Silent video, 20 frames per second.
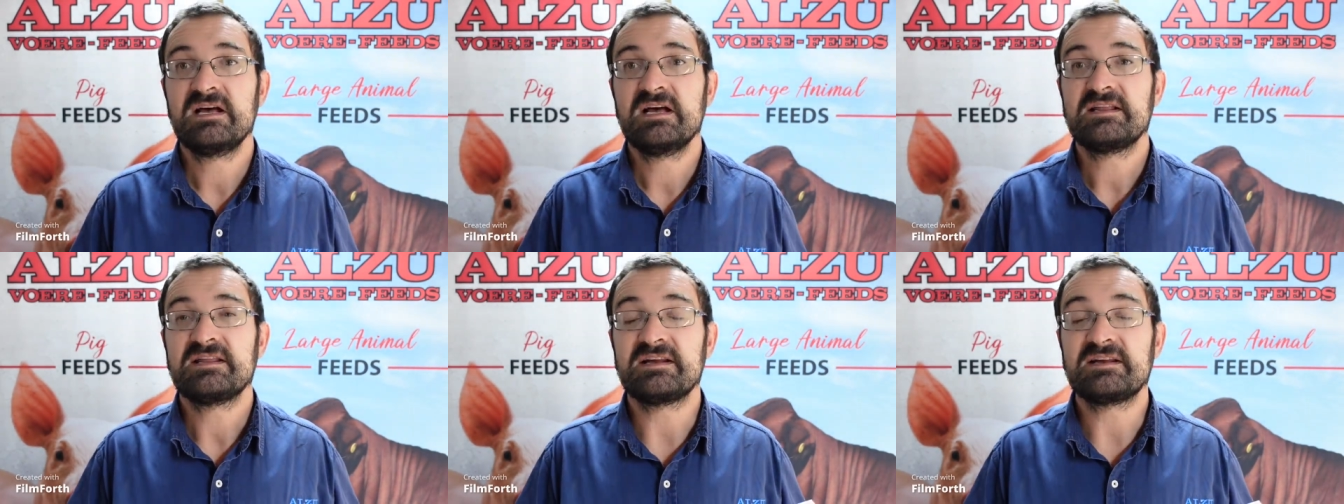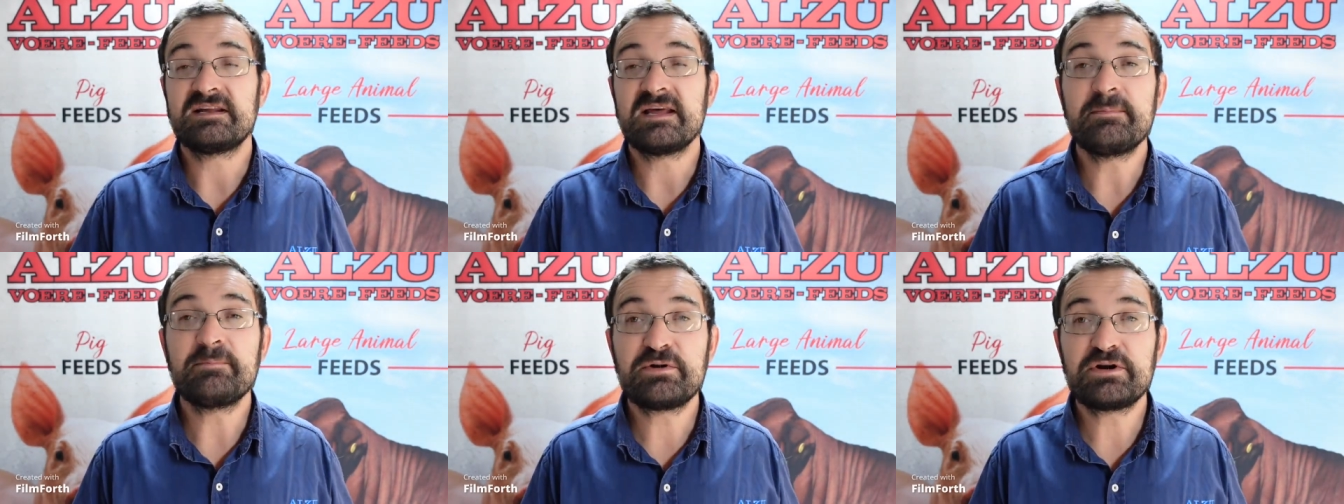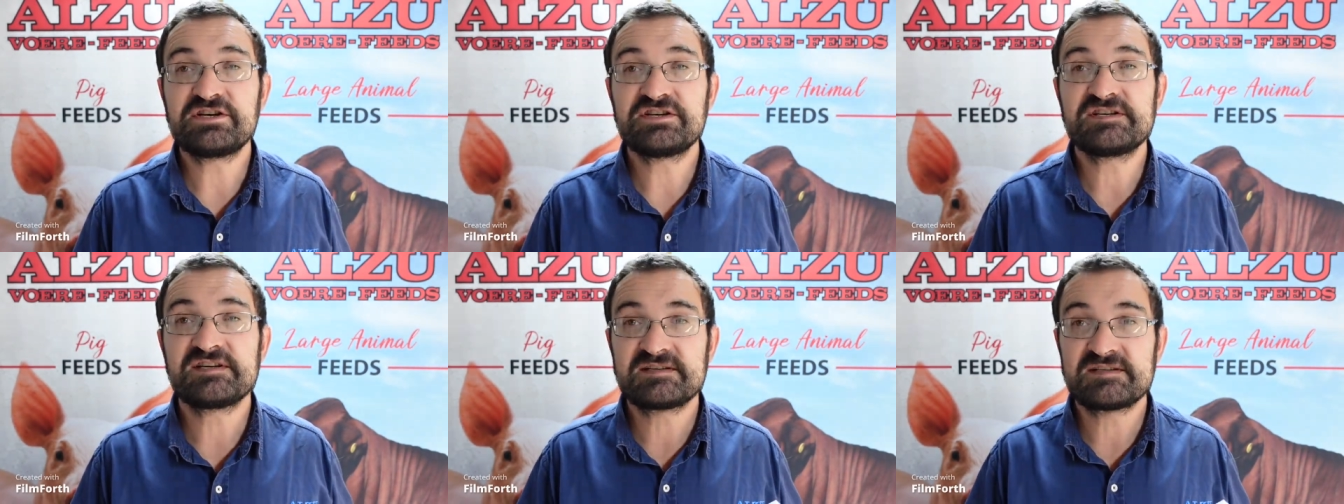The
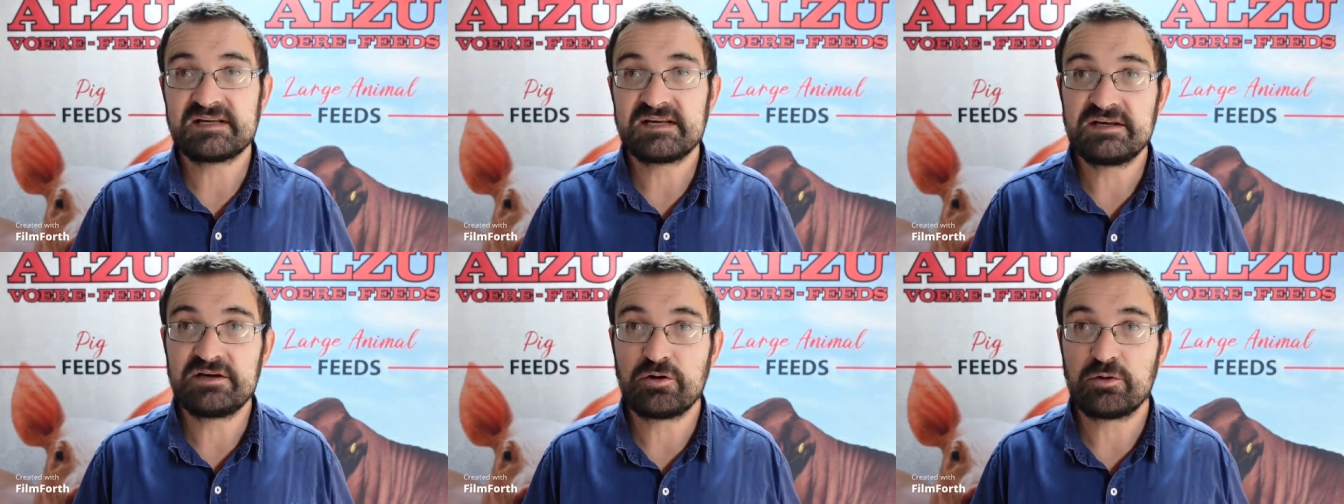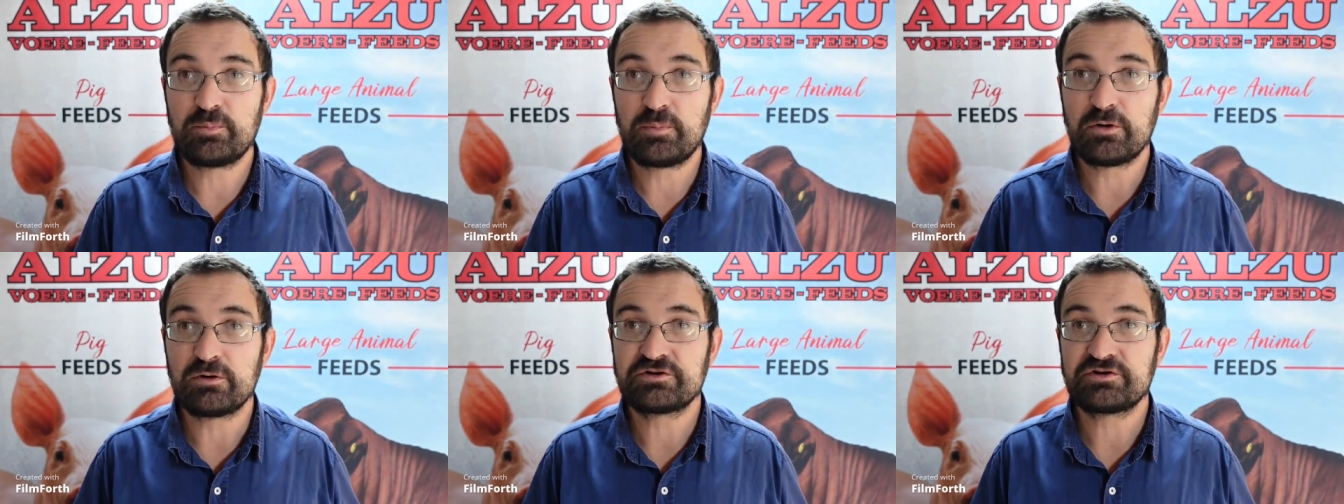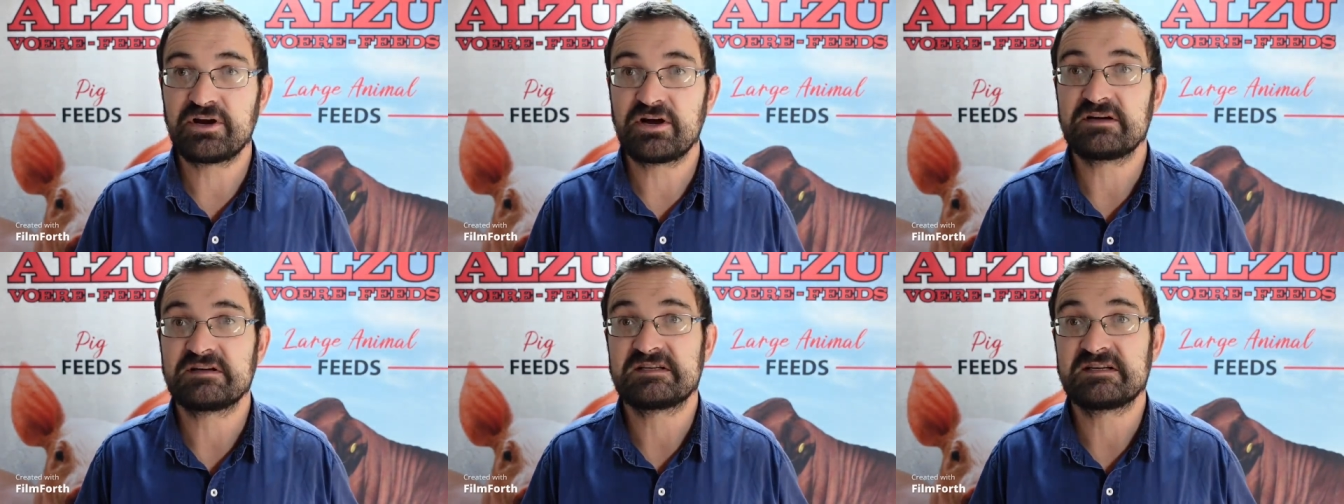temperatures in your
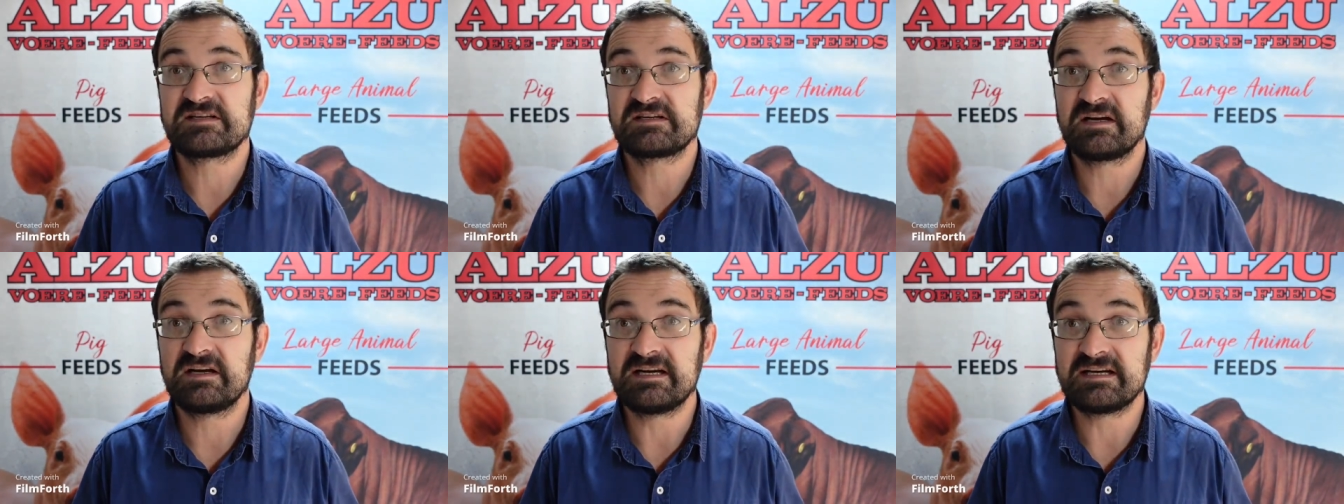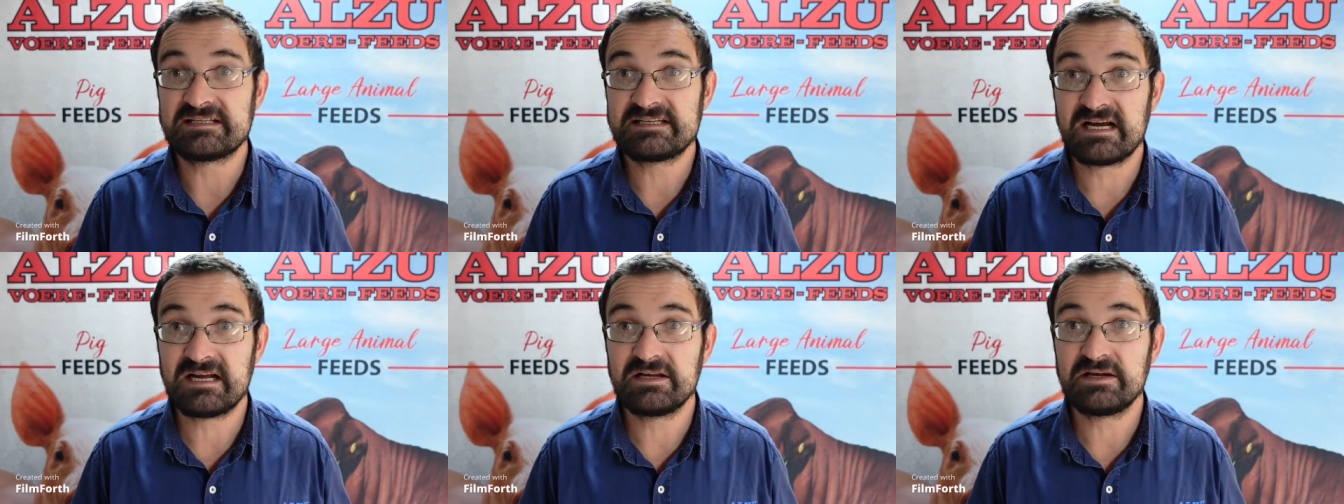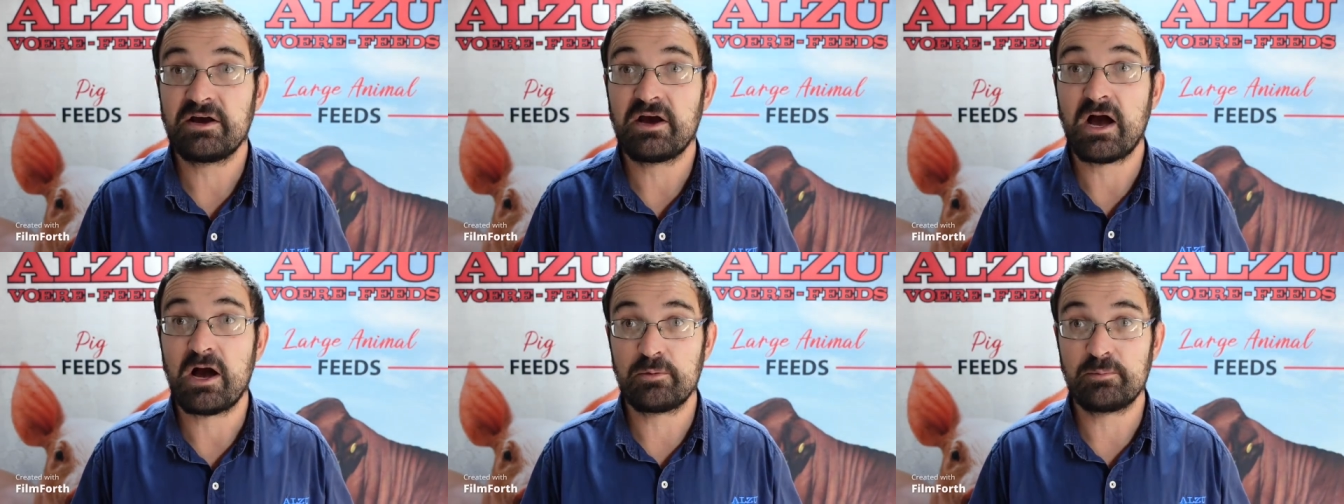poultry house is going to tell
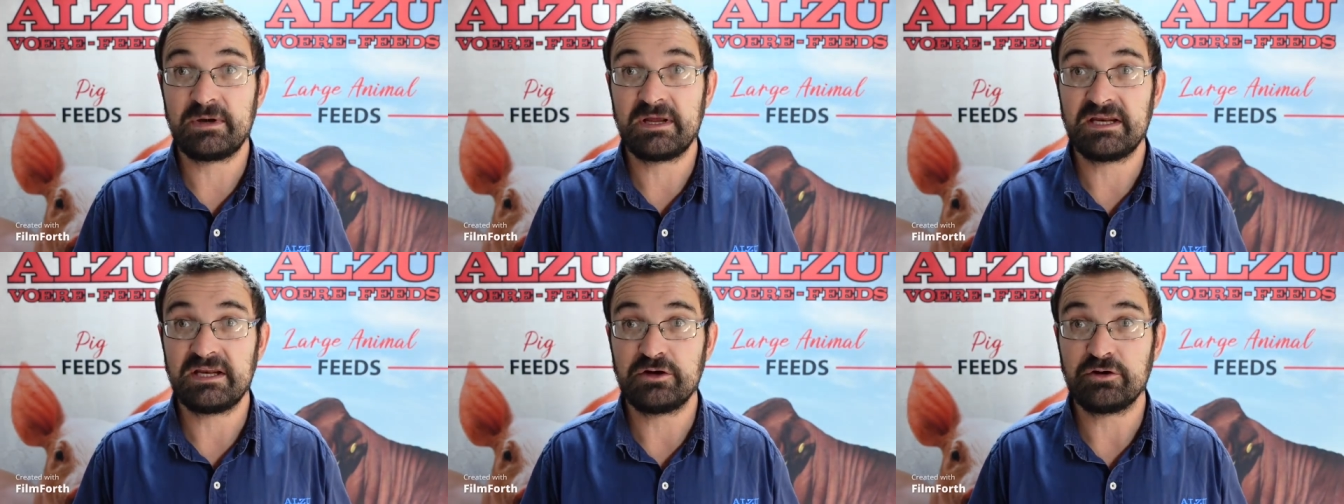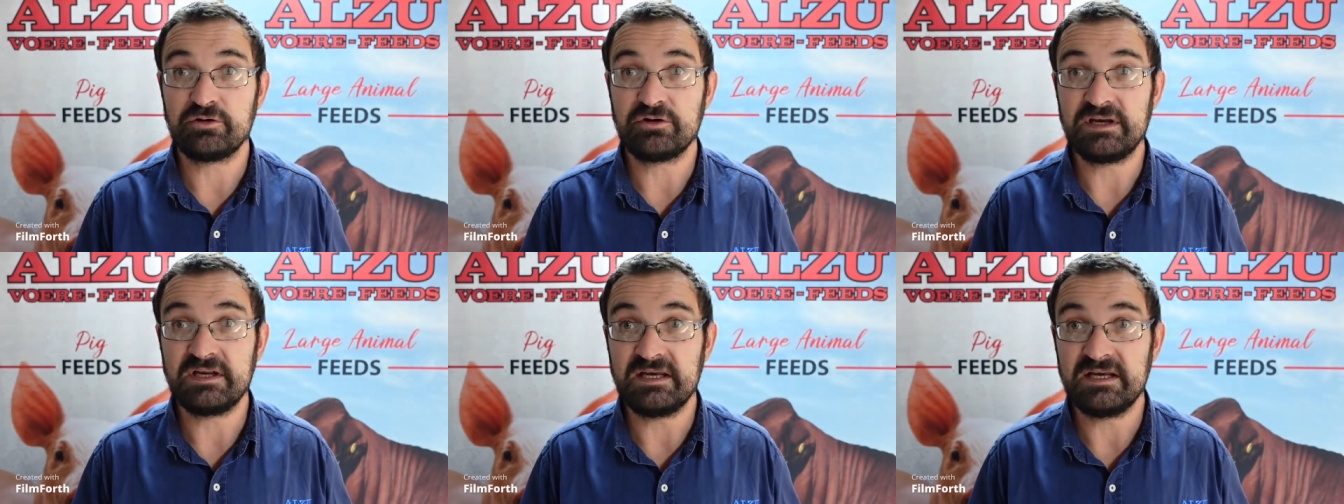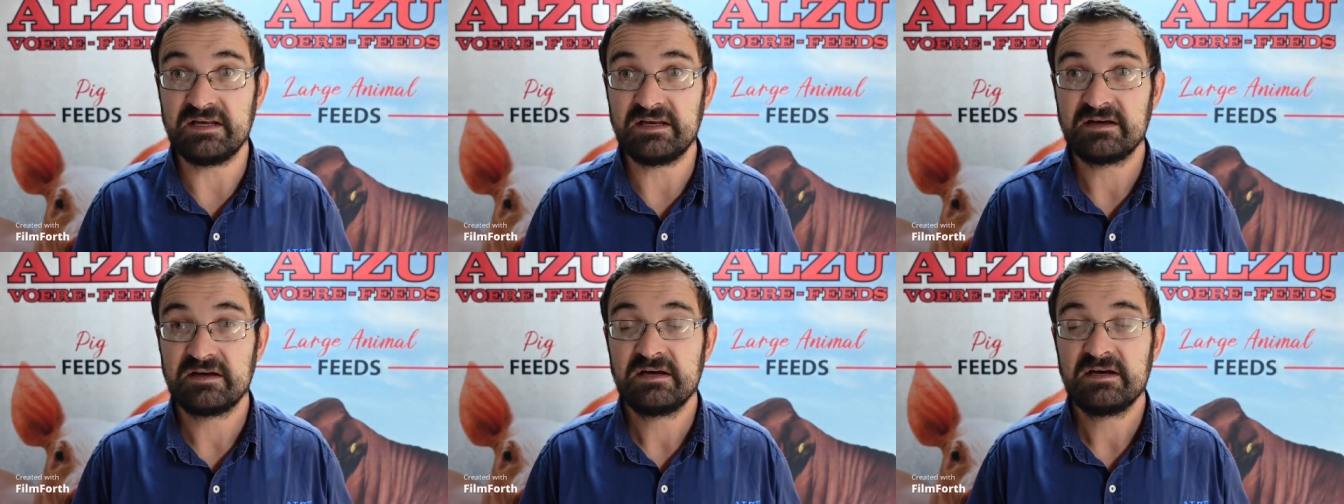you how many you
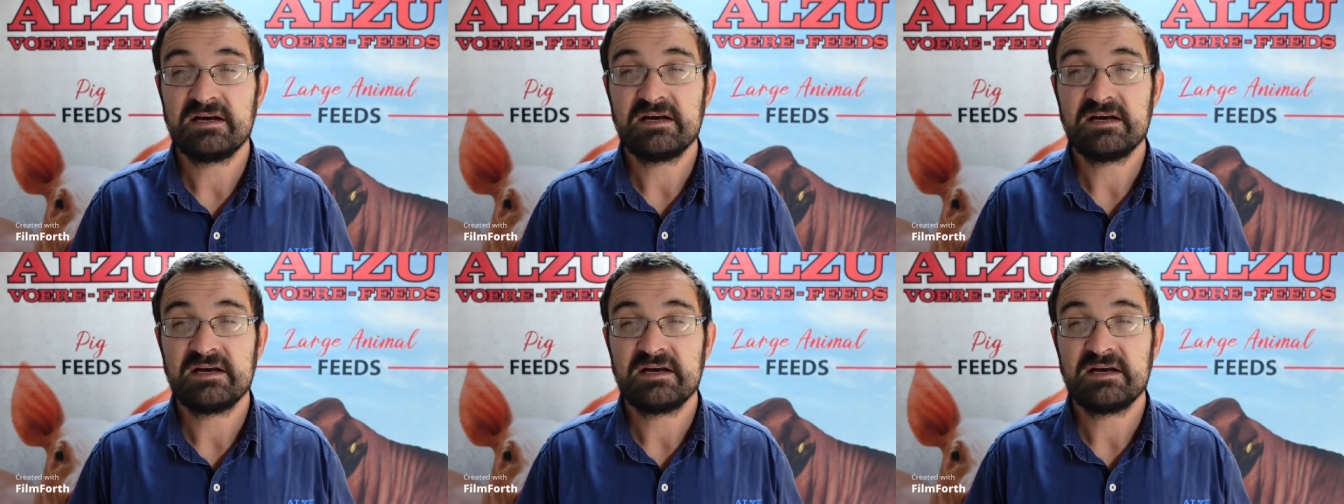need.